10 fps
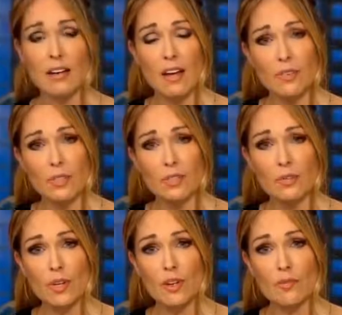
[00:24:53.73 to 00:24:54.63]
another is
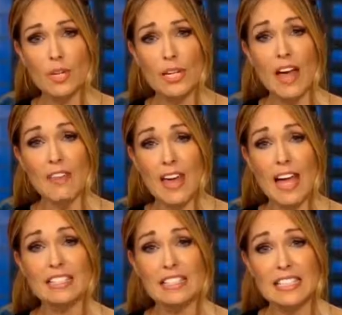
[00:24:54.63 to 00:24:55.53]
recovering, and
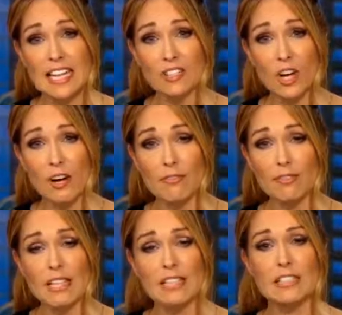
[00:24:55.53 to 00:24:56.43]
that standoff
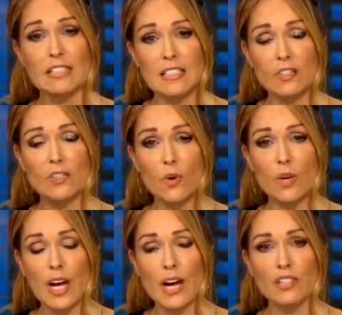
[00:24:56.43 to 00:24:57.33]
is still
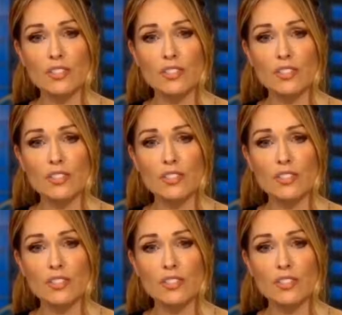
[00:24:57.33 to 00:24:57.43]
going on.